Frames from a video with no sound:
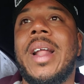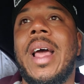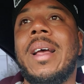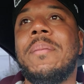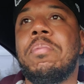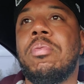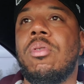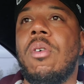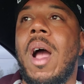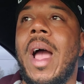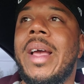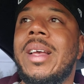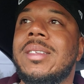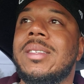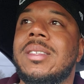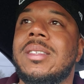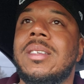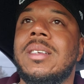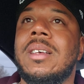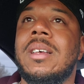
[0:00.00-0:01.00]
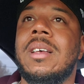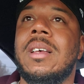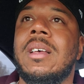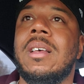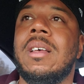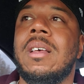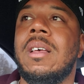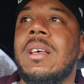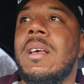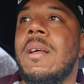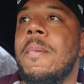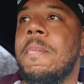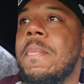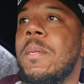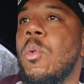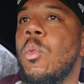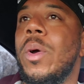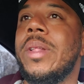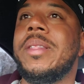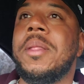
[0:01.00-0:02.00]
that price,
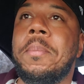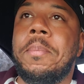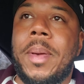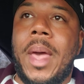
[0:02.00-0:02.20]
with